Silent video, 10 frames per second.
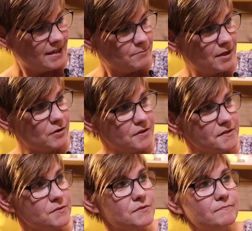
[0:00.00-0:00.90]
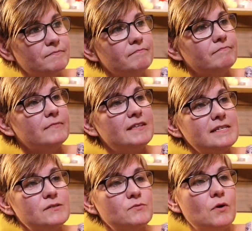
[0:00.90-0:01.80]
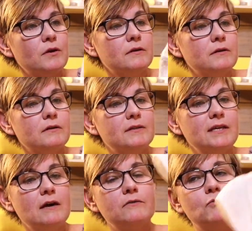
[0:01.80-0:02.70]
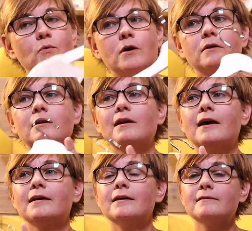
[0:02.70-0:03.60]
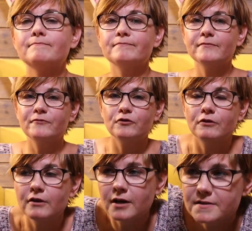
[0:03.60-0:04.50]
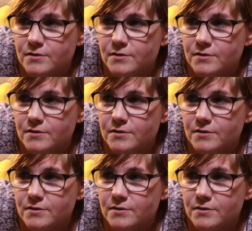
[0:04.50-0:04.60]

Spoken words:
Because this one, the other one, like for a